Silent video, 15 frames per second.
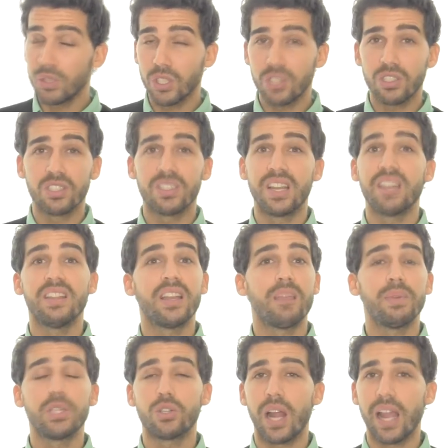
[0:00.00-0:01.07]
Just because they think
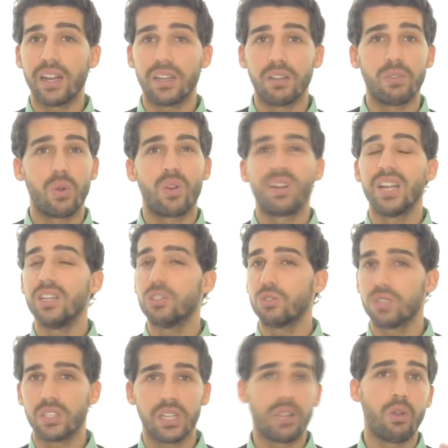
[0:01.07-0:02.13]
I'm attractive or
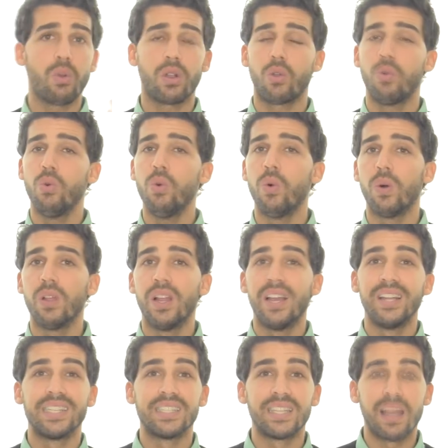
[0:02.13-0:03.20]
interesting or cool,
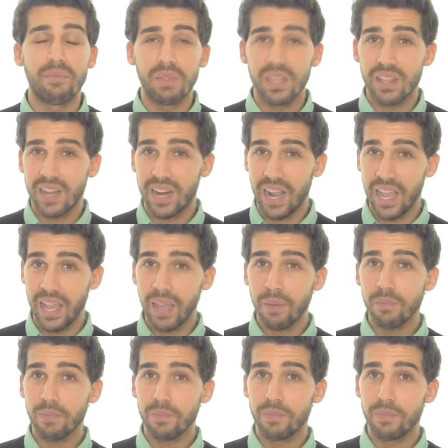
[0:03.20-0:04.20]
does that mean that I am?